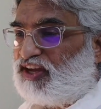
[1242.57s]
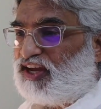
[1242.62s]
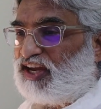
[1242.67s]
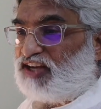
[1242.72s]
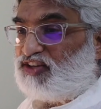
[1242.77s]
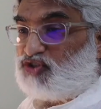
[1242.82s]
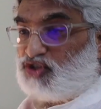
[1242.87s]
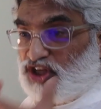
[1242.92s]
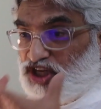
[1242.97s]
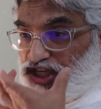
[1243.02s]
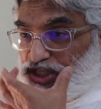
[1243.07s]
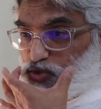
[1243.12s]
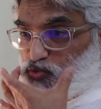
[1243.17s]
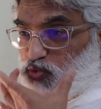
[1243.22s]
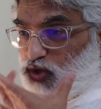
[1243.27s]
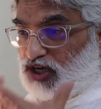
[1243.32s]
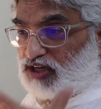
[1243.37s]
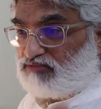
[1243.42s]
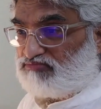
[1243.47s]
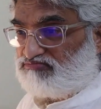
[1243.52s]
and cheeks
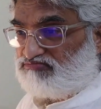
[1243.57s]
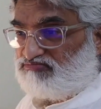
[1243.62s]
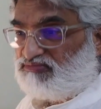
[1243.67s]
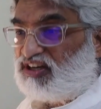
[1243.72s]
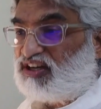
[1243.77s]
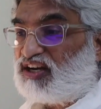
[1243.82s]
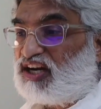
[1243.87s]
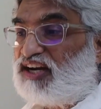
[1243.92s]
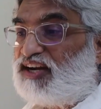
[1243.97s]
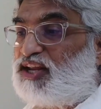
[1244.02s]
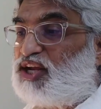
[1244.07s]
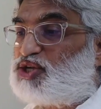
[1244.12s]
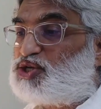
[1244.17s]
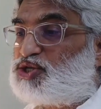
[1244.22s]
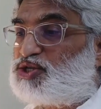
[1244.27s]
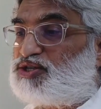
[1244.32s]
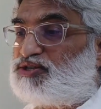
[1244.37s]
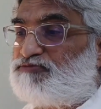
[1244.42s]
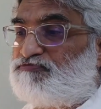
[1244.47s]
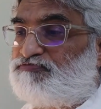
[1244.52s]
were
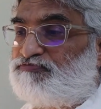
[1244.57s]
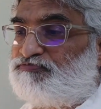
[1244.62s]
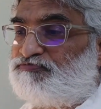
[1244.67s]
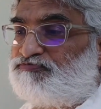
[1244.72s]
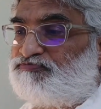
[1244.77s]
reddish.